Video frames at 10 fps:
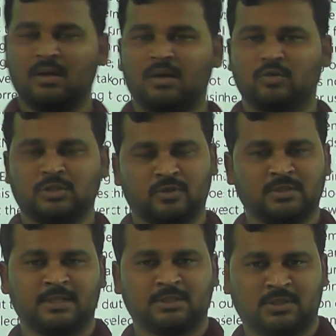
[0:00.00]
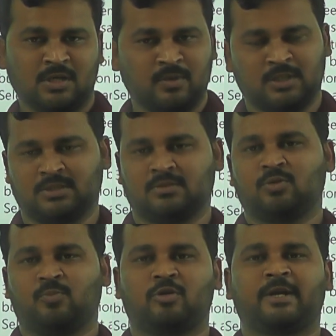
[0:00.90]
which was established to
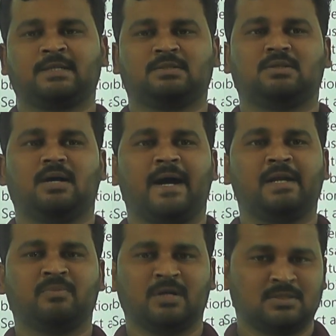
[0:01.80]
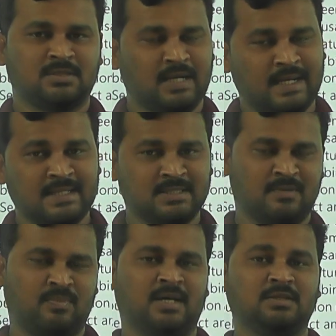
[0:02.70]
protect animals, trees, and
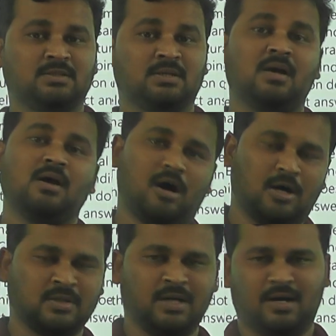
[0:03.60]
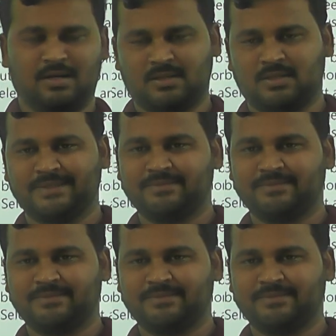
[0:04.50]
plants on the earth.